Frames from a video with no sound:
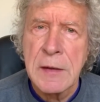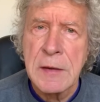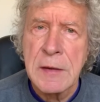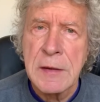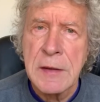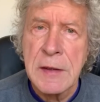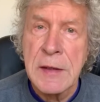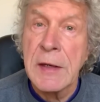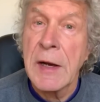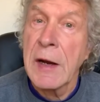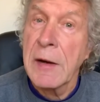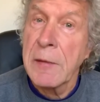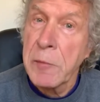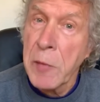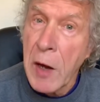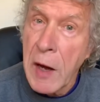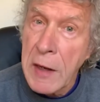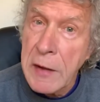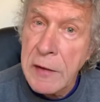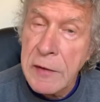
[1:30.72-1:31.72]
In our
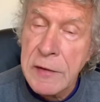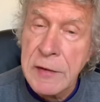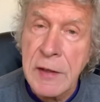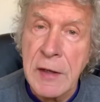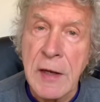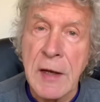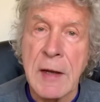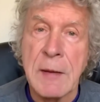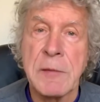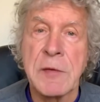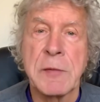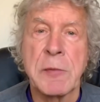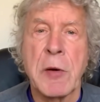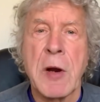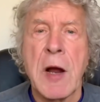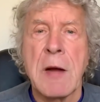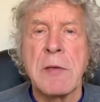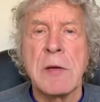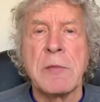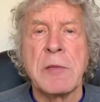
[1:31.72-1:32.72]
modern times,
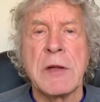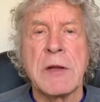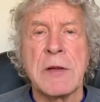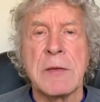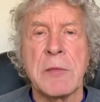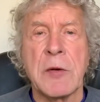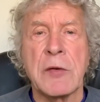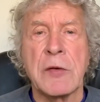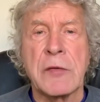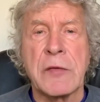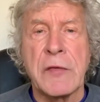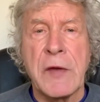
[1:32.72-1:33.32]
probably the most